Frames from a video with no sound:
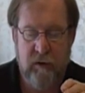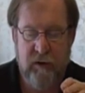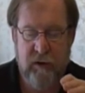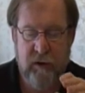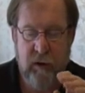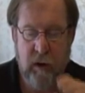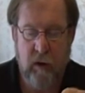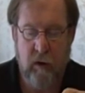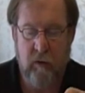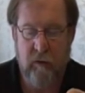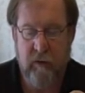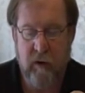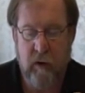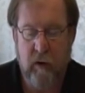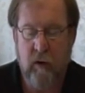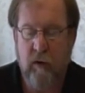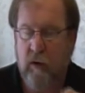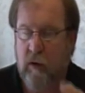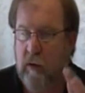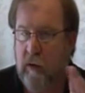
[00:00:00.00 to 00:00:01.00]
So
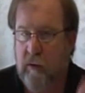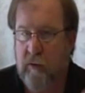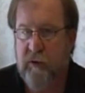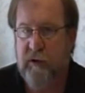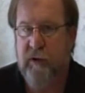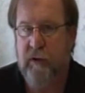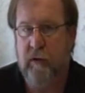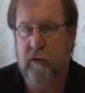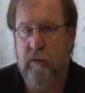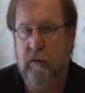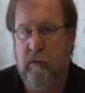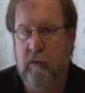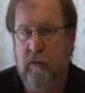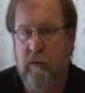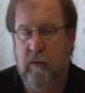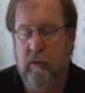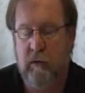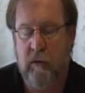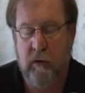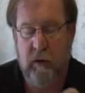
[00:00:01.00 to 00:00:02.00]
the conclusion,
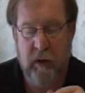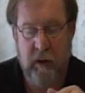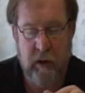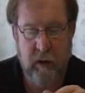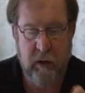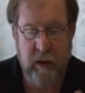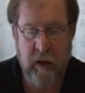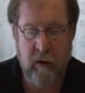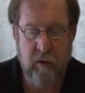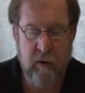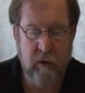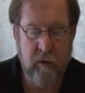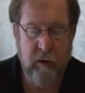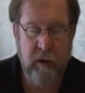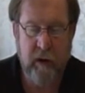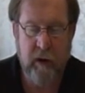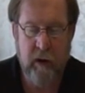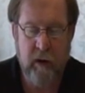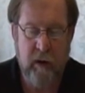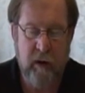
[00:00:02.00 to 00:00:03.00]
and I'll go